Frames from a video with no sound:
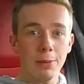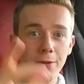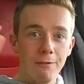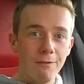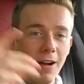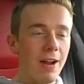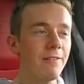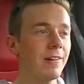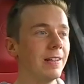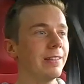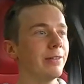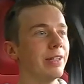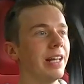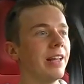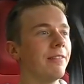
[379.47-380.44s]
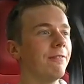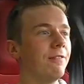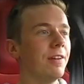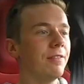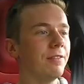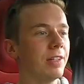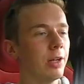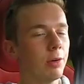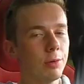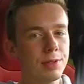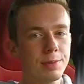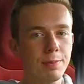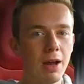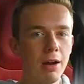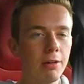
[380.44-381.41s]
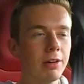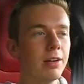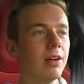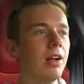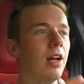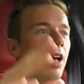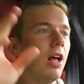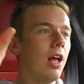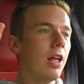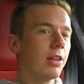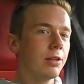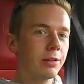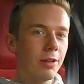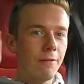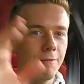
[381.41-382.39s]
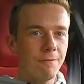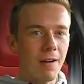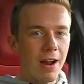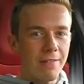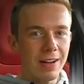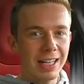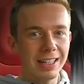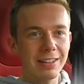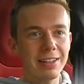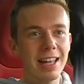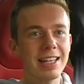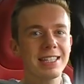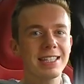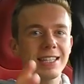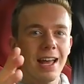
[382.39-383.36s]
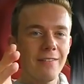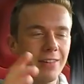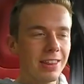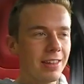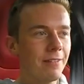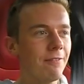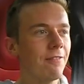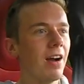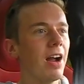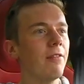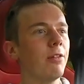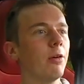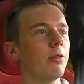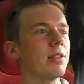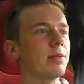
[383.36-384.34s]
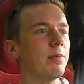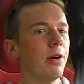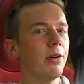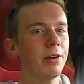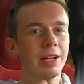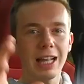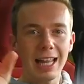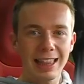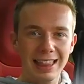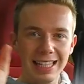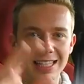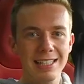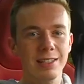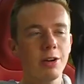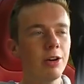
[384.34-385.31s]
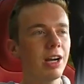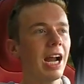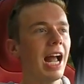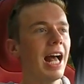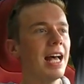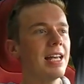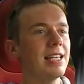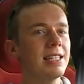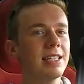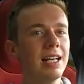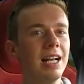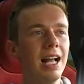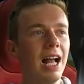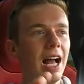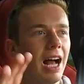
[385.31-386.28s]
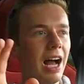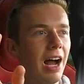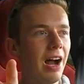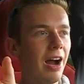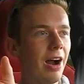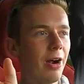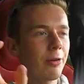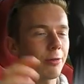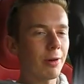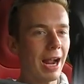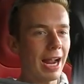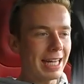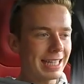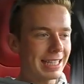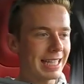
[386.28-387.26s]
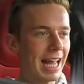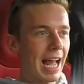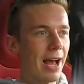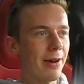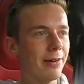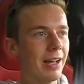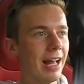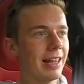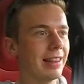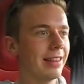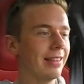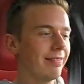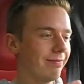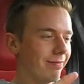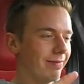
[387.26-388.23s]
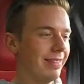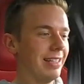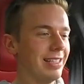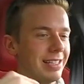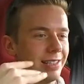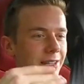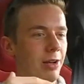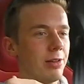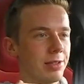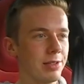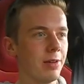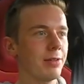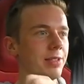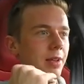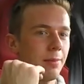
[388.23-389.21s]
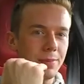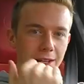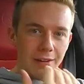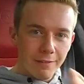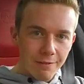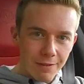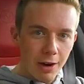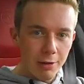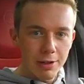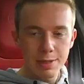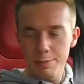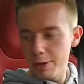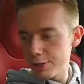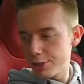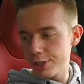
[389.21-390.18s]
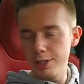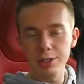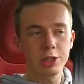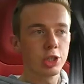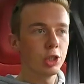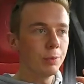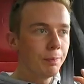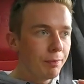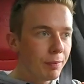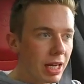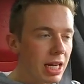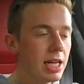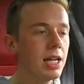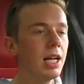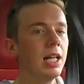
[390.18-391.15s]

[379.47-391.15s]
the 550 horsepower to the 575 horsepower that this car has right now. And this is also something very special to me.